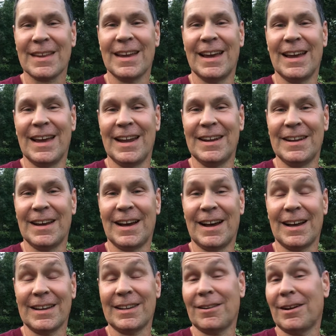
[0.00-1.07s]
And,
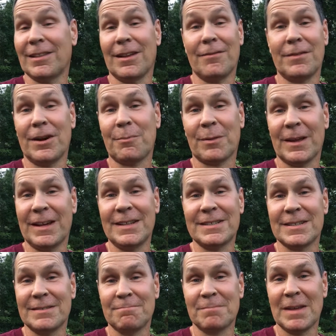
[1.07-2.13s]
I loved
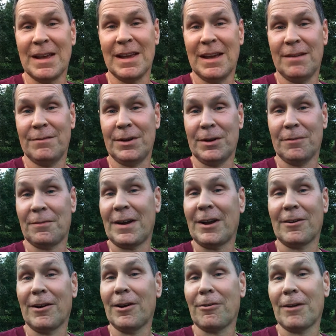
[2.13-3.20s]
airplanes and figure
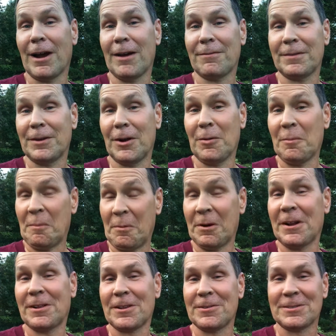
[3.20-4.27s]
fighter aircraft,
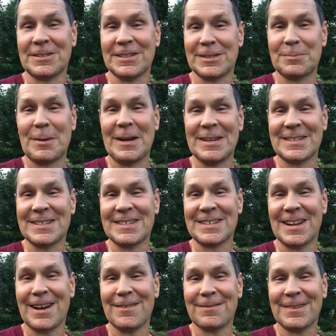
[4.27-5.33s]
pretty close to space and
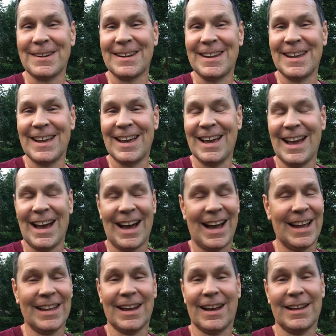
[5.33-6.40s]
stuff. And
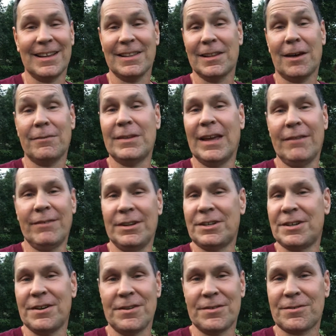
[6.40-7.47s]
I loved the
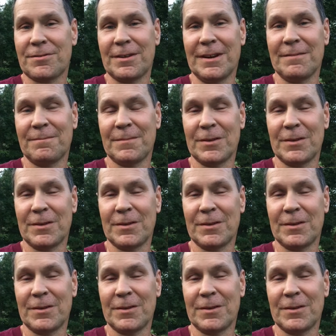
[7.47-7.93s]
aviation industry.